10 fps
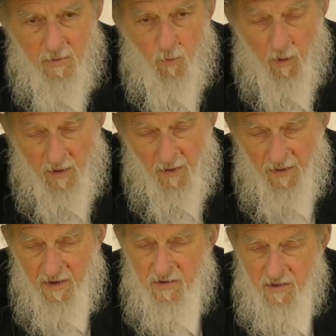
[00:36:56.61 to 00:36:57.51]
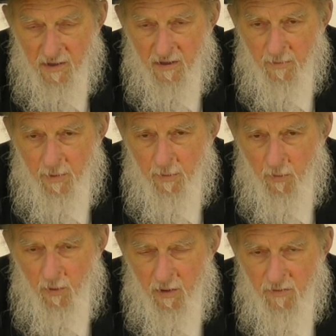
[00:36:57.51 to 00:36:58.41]
one of the things he said to people
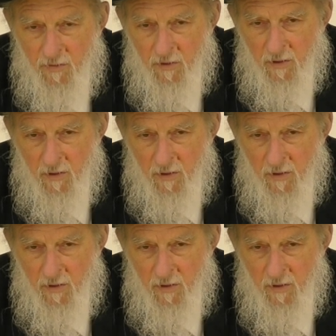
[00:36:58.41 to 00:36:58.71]
was,